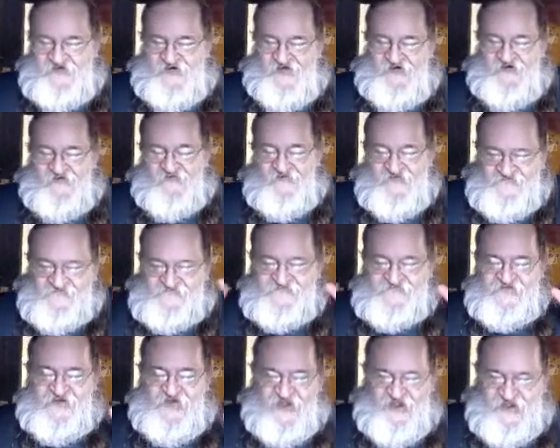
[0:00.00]
always
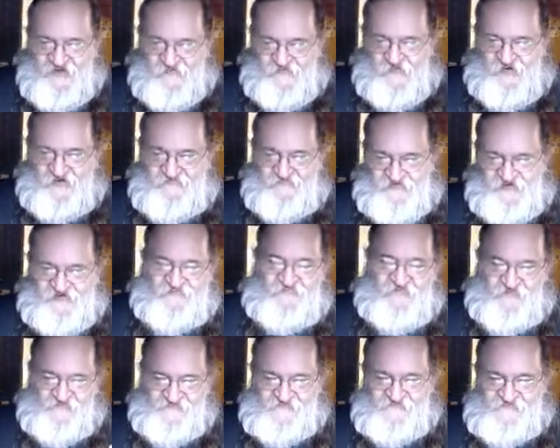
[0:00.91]
take what
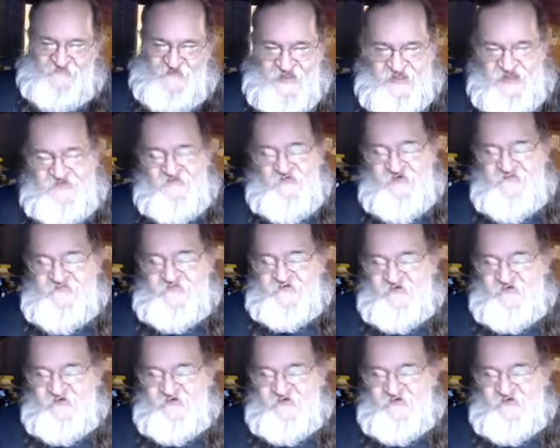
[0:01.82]
people say with